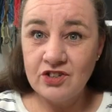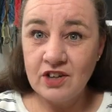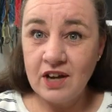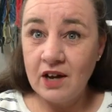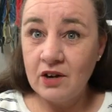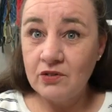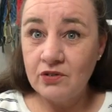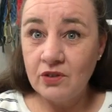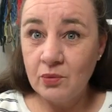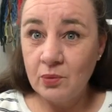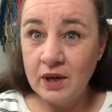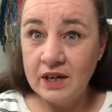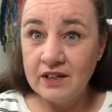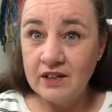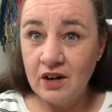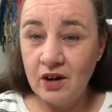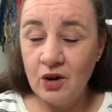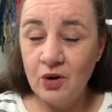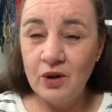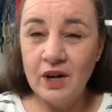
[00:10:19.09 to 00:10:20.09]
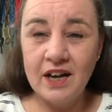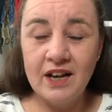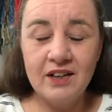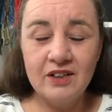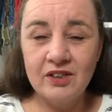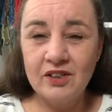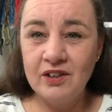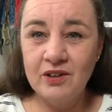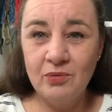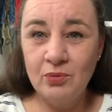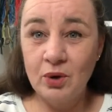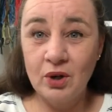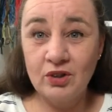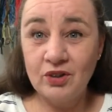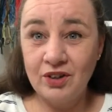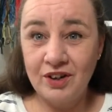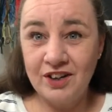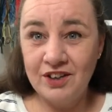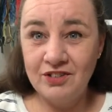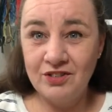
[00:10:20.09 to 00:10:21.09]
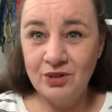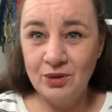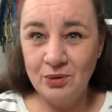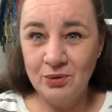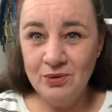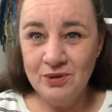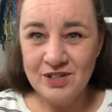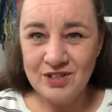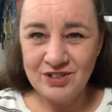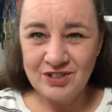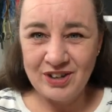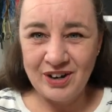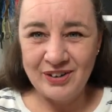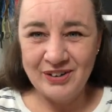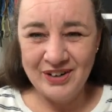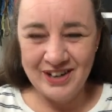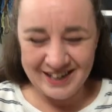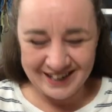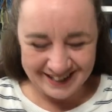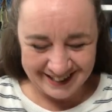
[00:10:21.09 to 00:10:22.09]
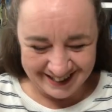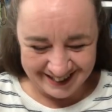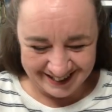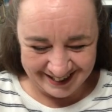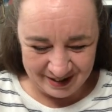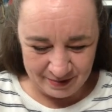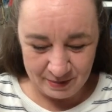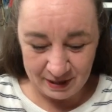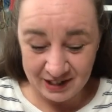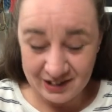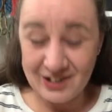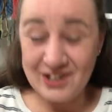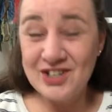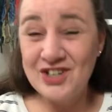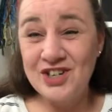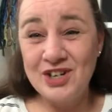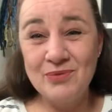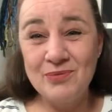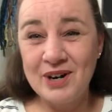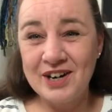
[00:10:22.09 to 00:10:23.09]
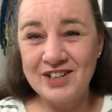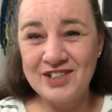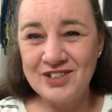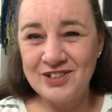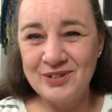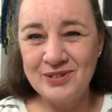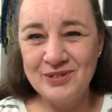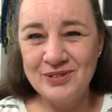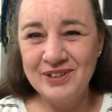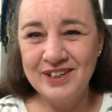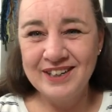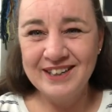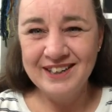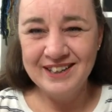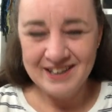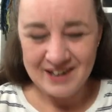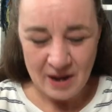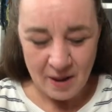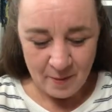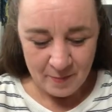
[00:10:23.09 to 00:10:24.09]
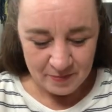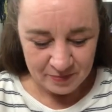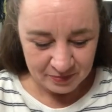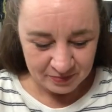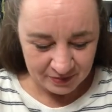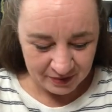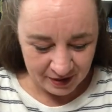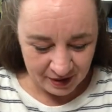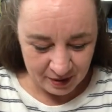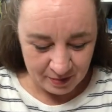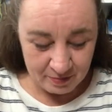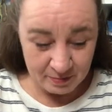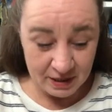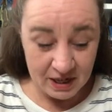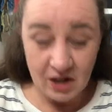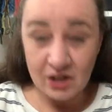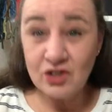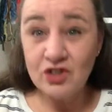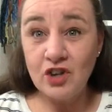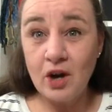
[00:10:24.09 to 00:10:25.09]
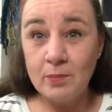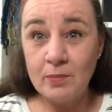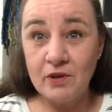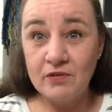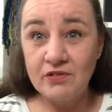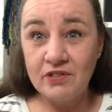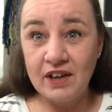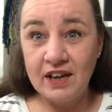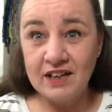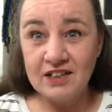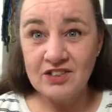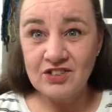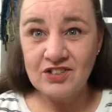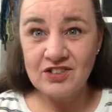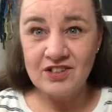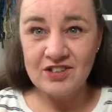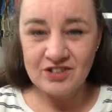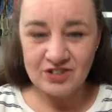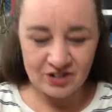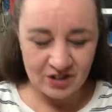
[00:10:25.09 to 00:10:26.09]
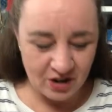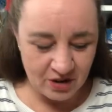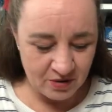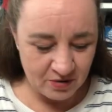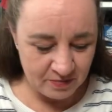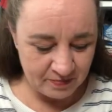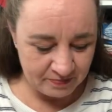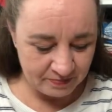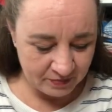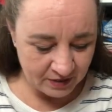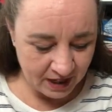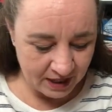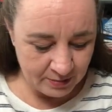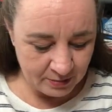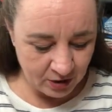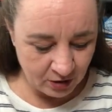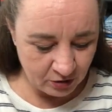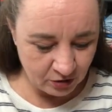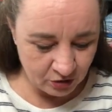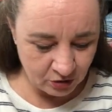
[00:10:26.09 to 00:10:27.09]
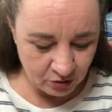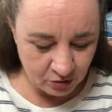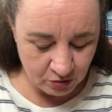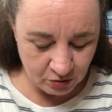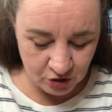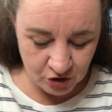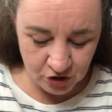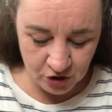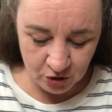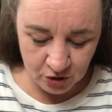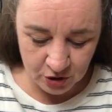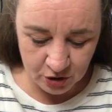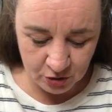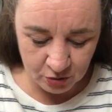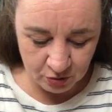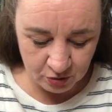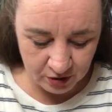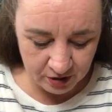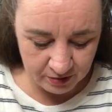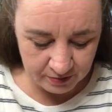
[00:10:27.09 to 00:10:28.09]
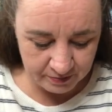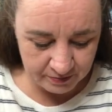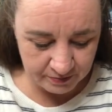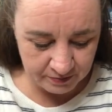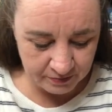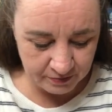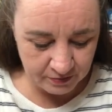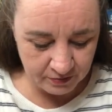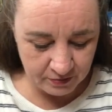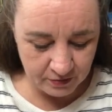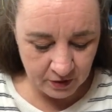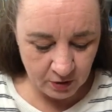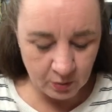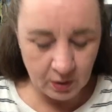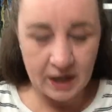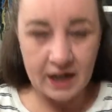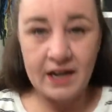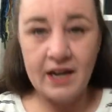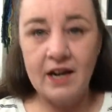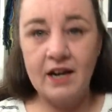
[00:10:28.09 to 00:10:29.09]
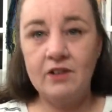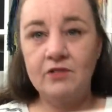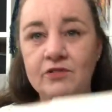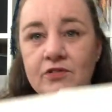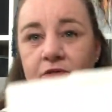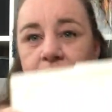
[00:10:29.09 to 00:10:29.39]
out of the window and worked on it too. So because she wanted to be on top of things. So I'm going to show you what I have.